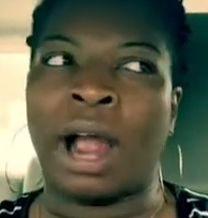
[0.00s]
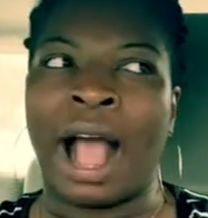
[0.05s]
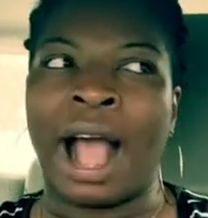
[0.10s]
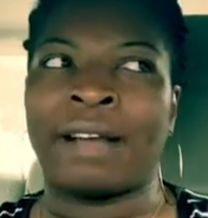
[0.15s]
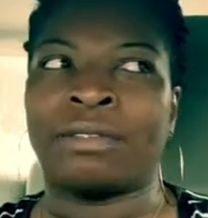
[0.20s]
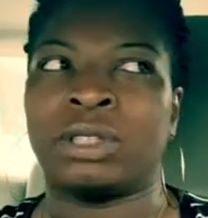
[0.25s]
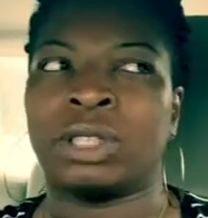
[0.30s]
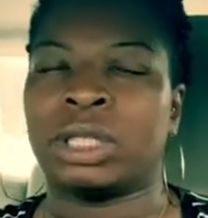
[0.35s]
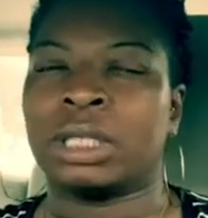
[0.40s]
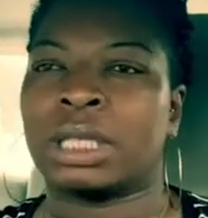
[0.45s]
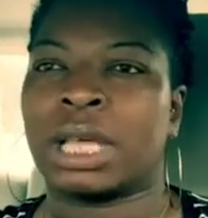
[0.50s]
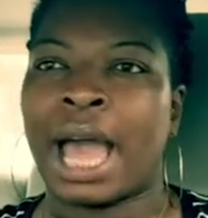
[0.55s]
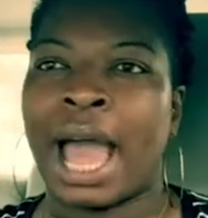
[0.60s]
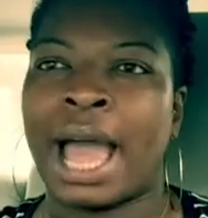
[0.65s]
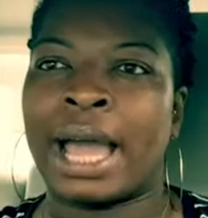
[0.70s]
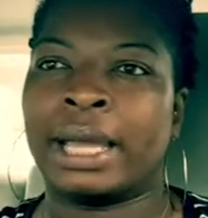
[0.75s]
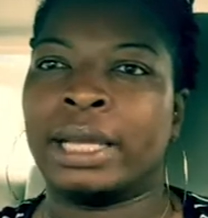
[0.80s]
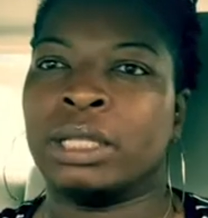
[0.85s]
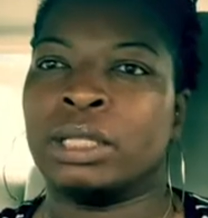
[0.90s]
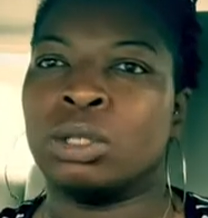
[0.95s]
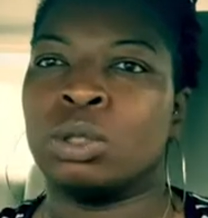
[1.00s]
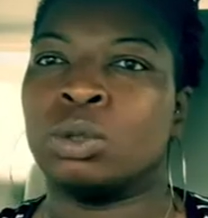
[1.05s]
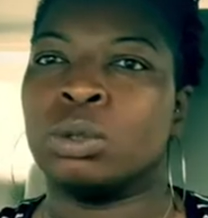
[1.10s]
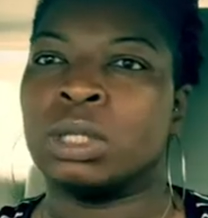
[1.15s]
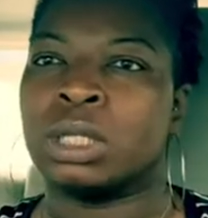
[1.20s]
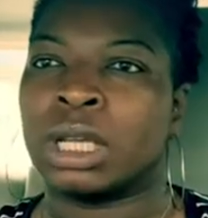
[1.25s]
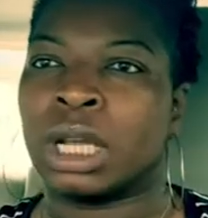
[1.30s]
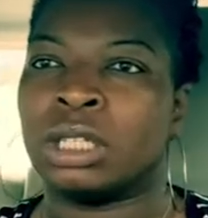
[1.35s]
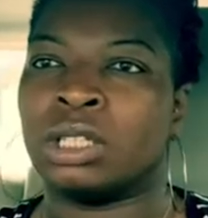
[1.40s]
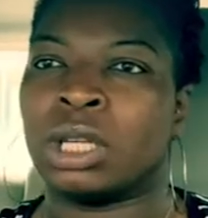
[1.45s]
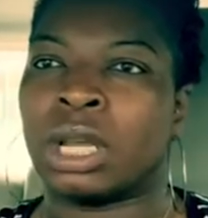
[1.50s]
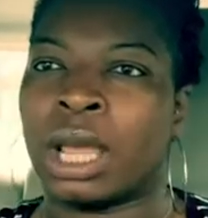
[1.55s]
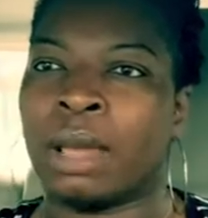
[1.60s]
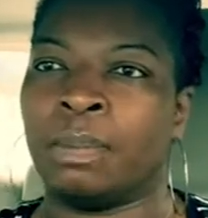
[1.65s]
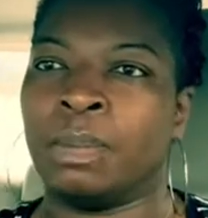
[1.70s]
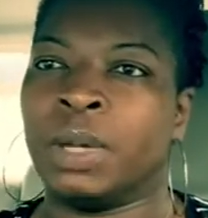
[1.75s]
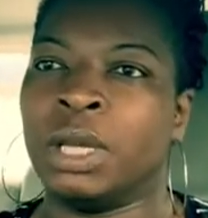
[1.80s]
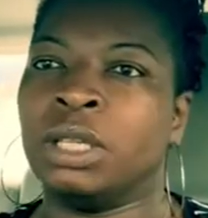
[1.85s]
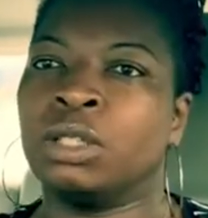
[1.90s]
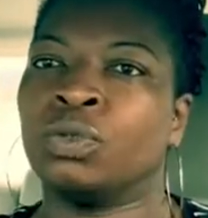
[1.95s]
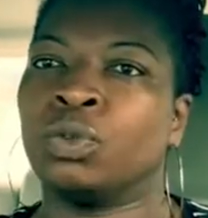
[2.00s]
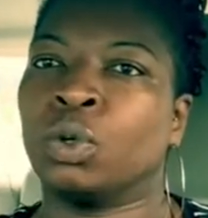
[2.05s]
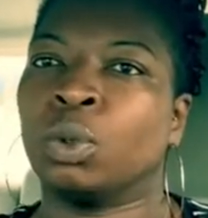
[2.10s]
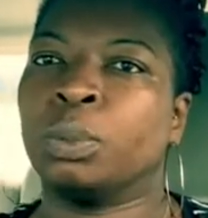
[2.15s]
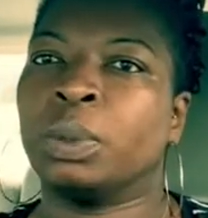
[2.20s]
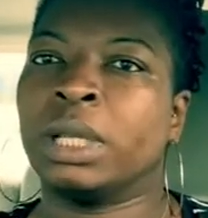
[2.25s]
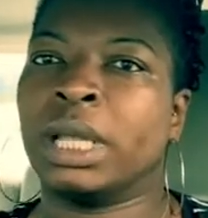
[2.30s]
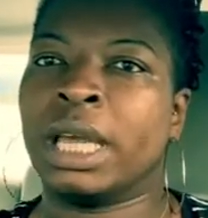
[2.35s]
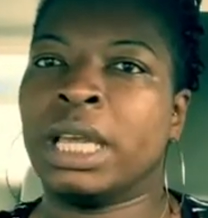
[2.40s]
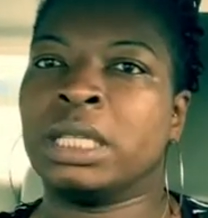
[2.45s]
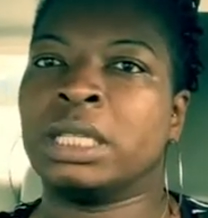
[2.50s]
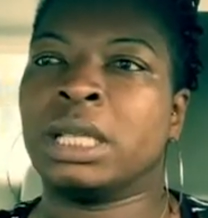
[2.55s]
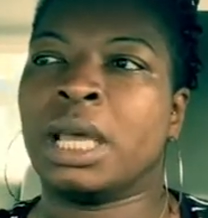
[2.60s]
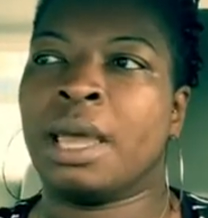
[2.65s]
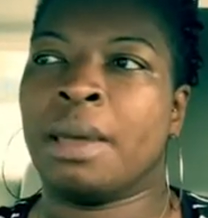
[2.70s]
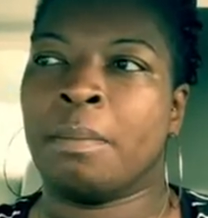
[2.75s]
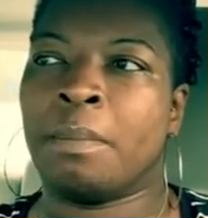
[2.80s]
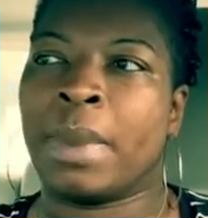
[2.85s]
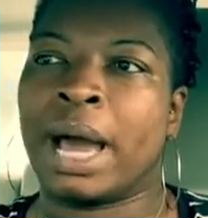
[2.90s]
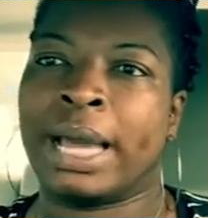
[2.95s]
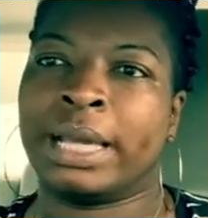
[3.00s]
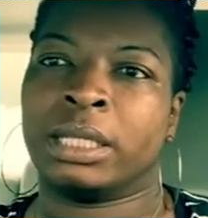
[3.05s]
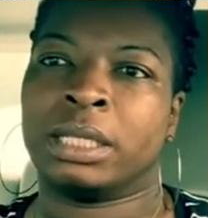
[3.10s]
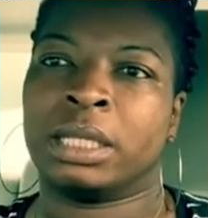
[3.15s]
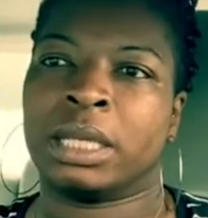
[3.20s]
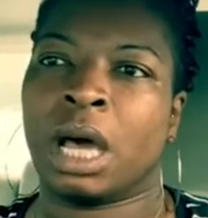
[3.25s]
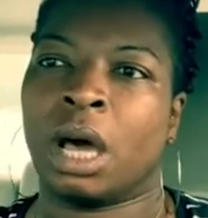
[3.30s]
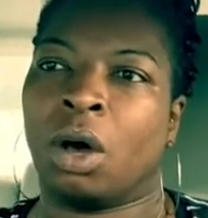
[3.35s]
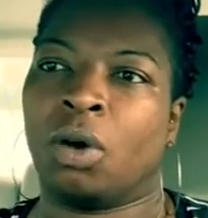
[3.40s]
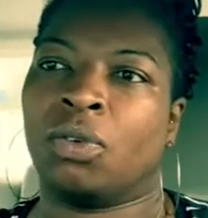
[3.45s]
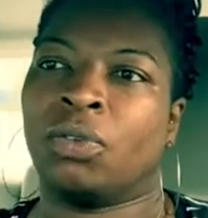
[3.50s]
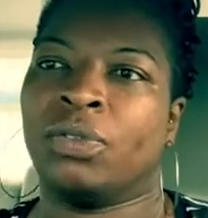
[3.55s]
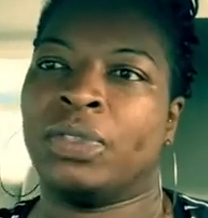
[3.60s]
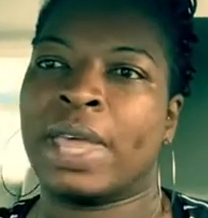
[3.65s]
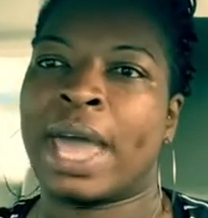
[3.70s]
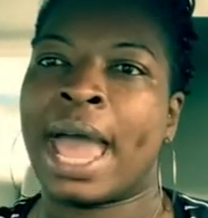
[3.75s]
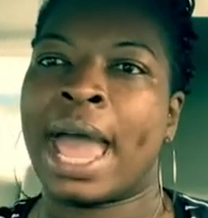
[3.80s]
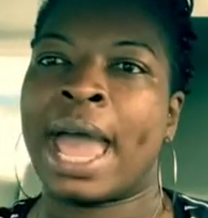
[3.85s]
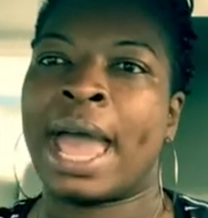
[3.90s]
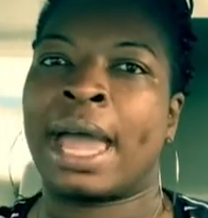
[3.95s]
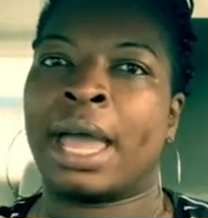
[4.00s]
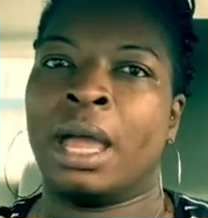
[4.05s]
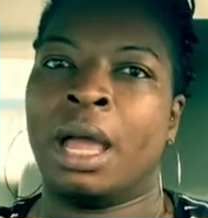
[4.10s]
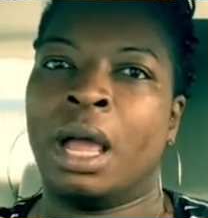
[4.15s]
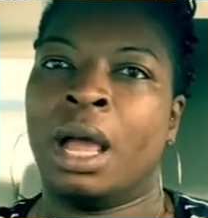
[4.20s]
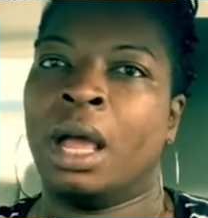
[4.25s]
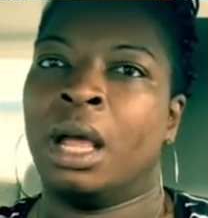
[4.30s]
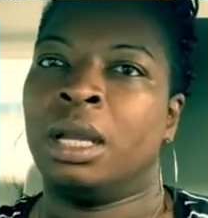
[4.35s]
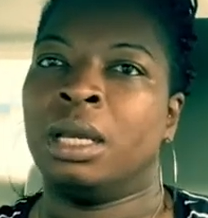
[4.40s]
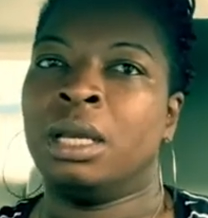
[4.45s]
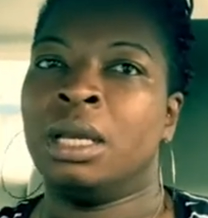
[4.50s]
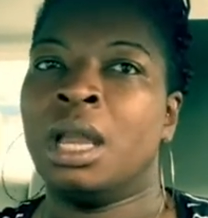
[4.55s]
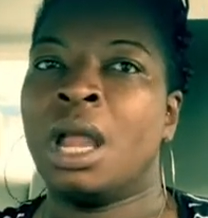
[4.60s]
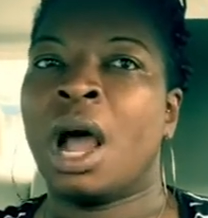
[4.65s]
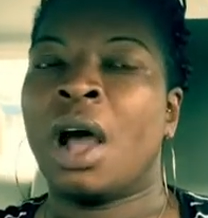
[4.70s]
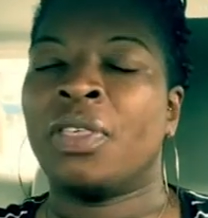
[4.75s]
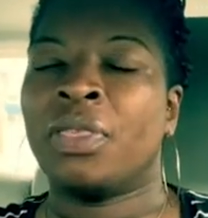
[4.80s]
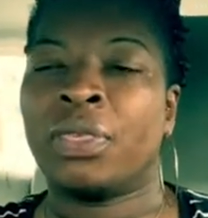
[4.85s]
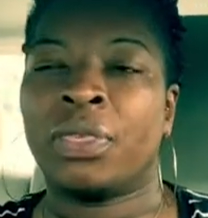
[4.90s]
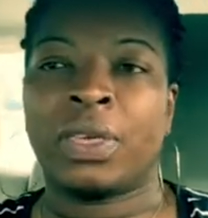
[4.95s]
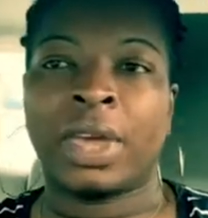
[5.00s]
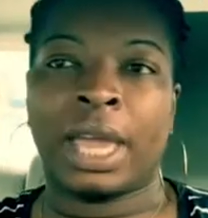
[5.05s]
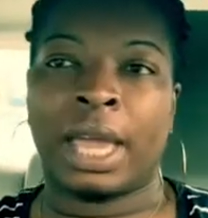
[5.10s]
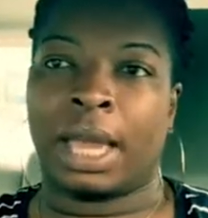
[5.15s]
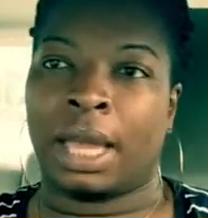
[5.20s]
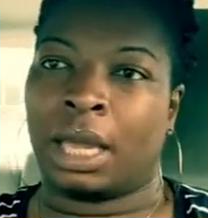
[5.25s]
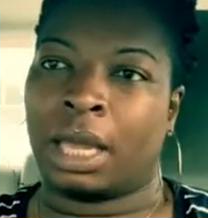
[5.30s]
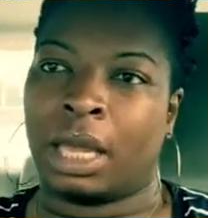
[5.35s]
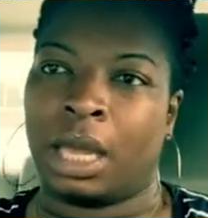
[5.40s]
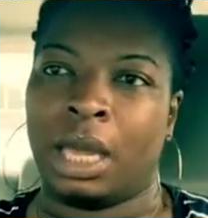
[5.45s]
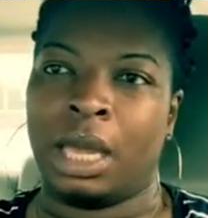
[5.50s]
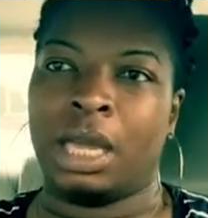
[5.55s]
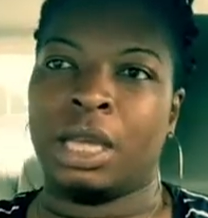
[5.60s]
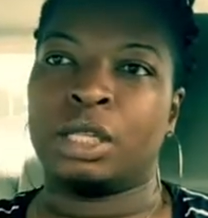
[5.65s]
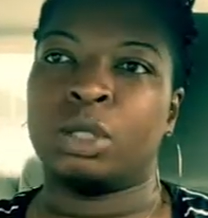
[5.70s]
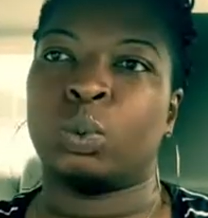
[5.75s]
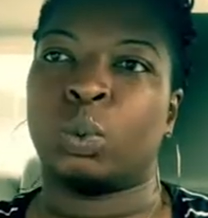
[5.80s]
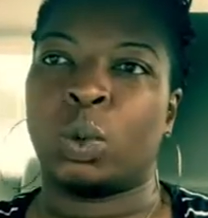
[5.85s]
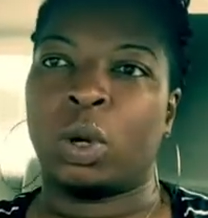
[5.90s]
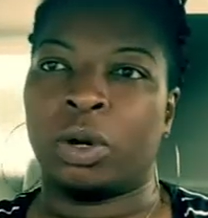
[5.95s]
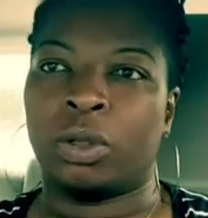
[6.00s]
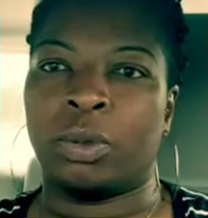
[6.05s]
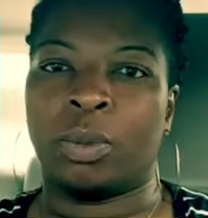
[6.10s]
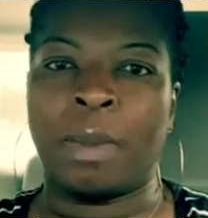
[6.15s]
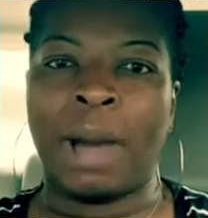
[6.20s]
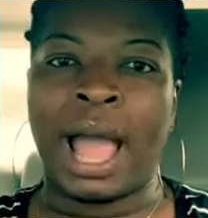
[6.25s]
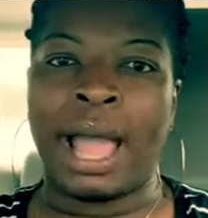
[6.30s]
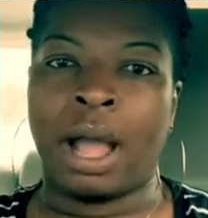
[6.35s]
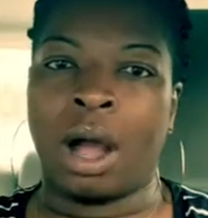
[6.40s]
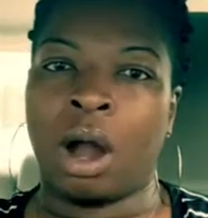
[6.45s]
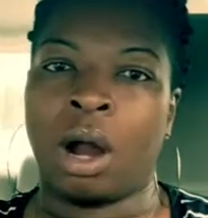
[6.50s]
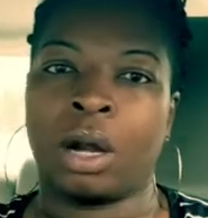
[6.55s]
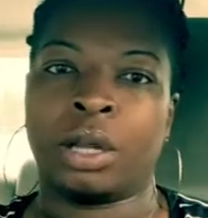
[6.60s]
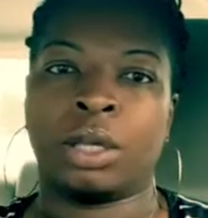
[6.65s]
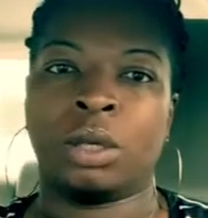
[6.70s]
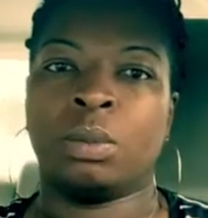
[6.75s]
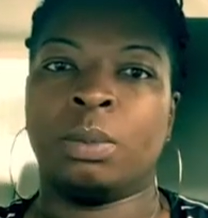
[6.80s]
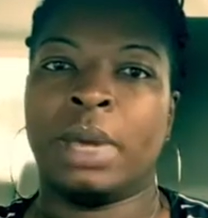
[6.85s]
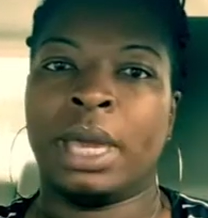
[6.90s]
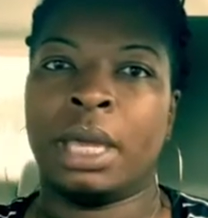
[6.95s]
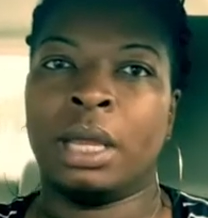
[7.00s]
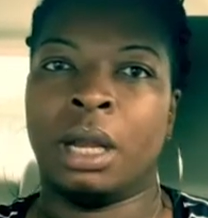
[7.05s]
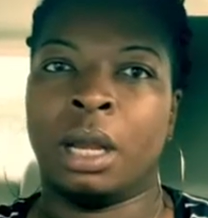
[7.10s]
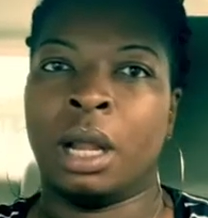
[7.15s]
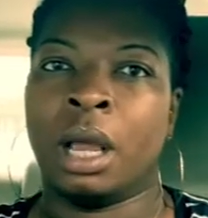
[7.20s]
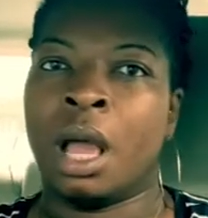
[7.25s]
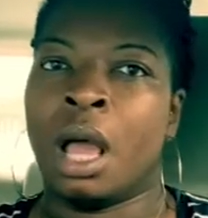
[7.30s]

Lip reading: I've just gotten to such a peaceful place in myself that nothing is worth my argument.